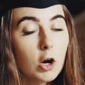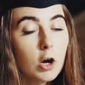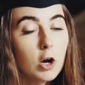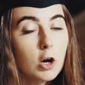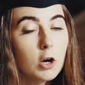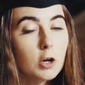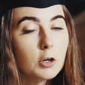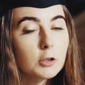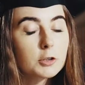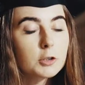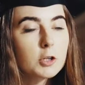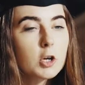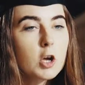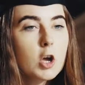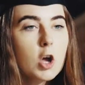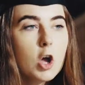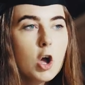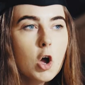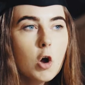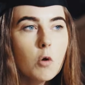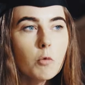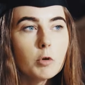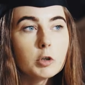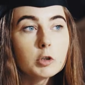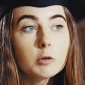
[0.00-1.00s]
course
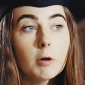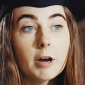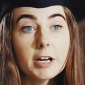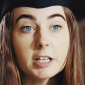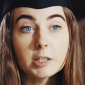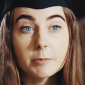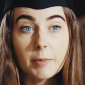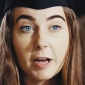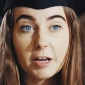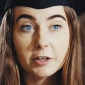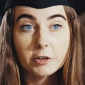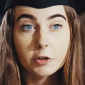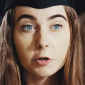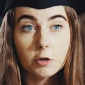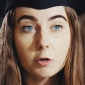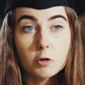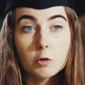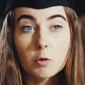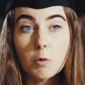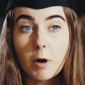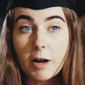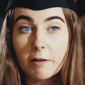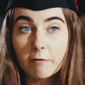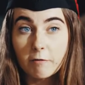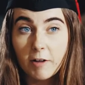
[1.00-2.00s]
was quite
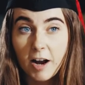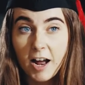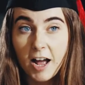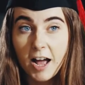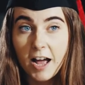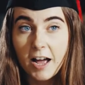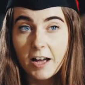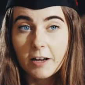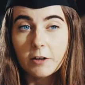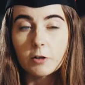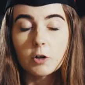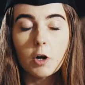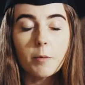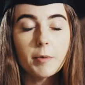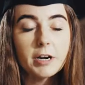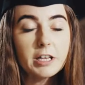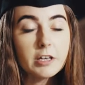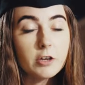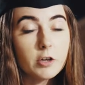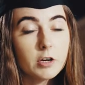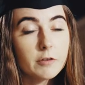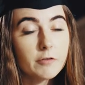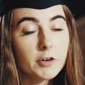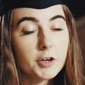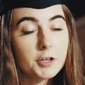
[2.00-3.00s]
special, quite rare, not
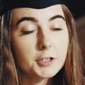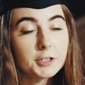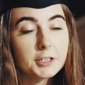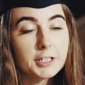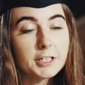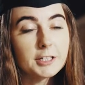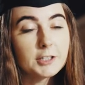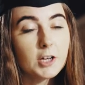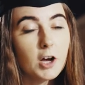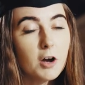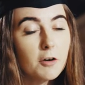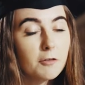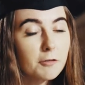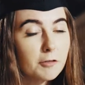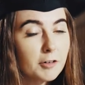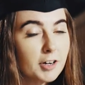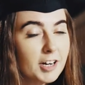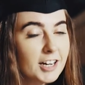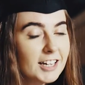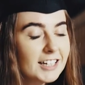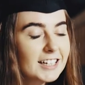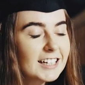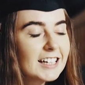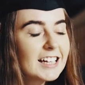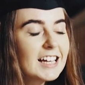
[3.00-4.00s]
many universities
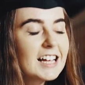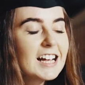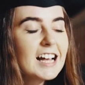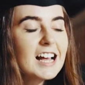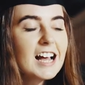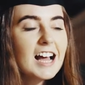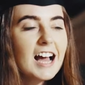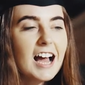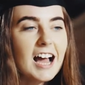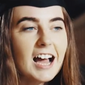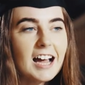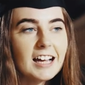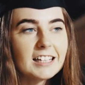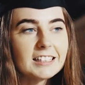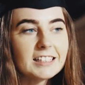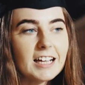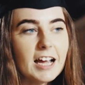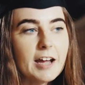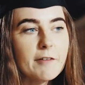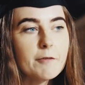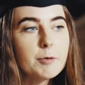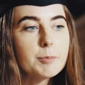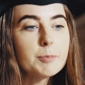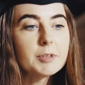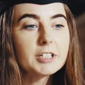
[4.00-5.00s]
offer it. And
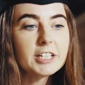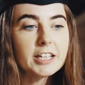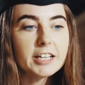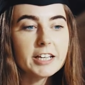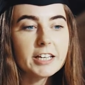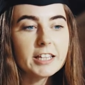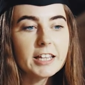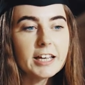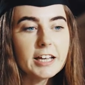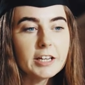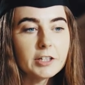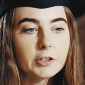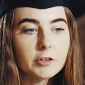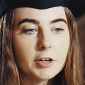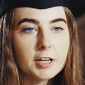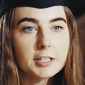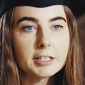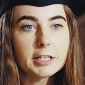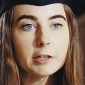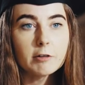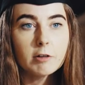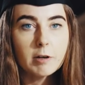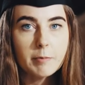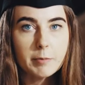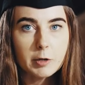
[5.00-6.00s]
I have a particular
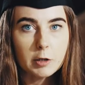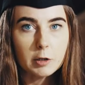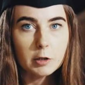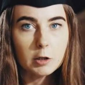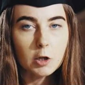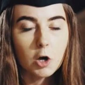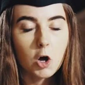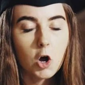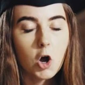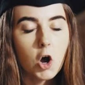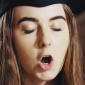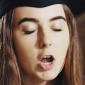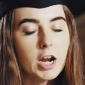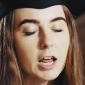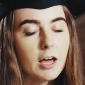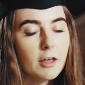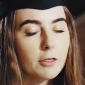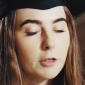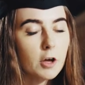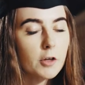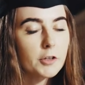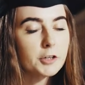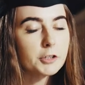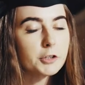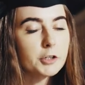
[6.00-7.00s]
interest in criminal law and I
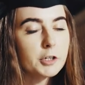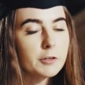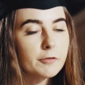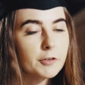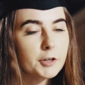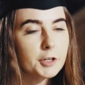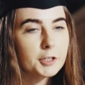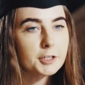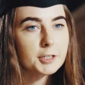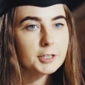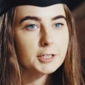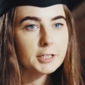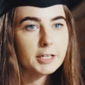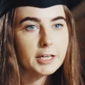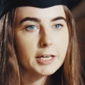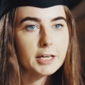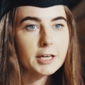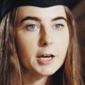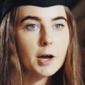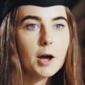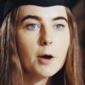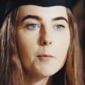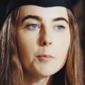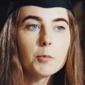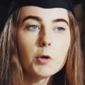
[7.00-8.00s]
thought this
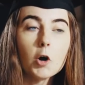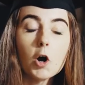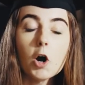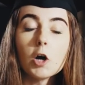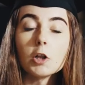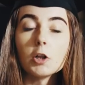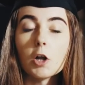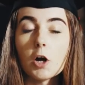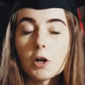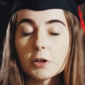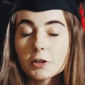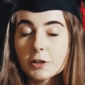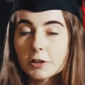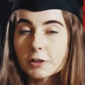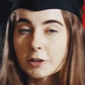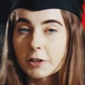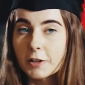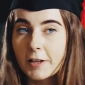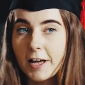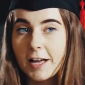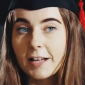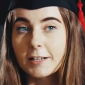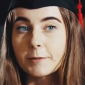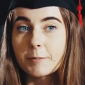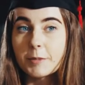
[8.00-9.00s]
university brought a lot
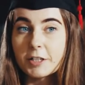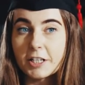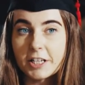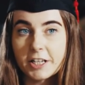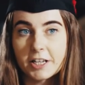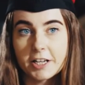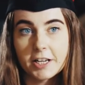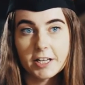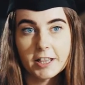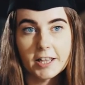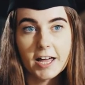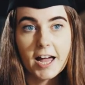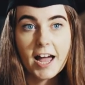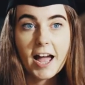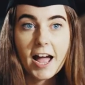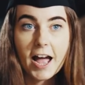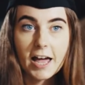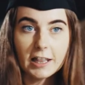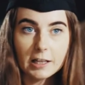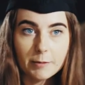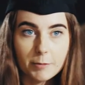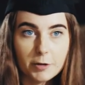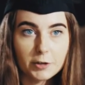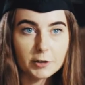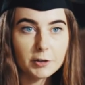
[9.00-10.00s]
to that particular
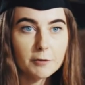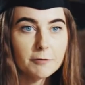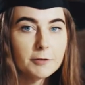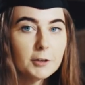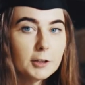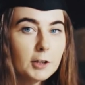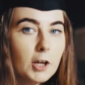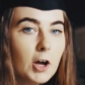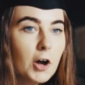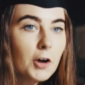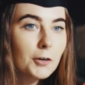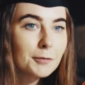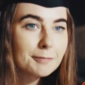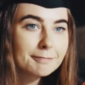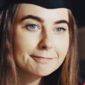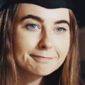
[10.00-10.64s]
element of the law.